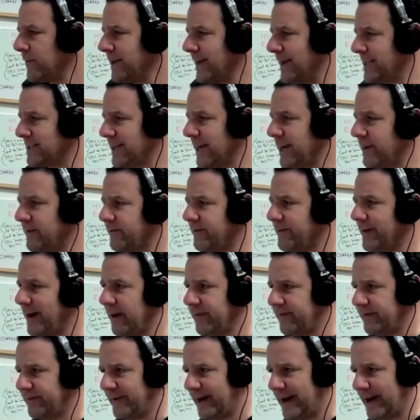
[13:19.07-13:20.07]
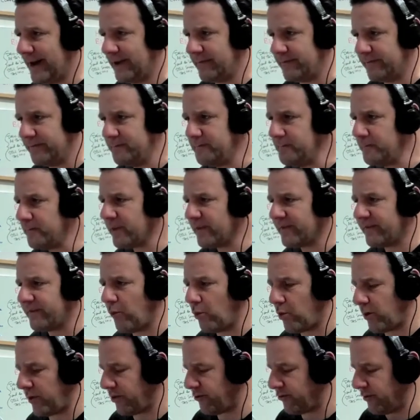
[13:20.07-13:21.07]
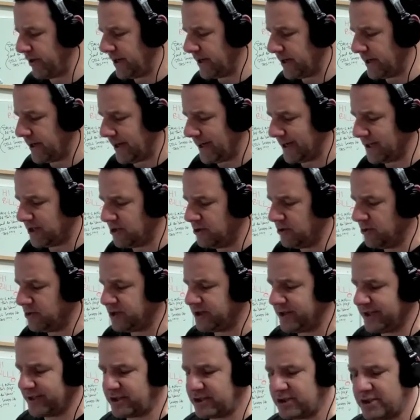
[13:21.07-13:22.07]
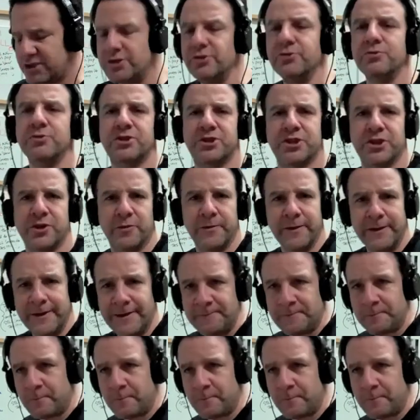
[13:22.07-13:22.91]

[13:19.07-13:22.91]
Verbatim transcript: That's eight five five, four three nine, two six two two.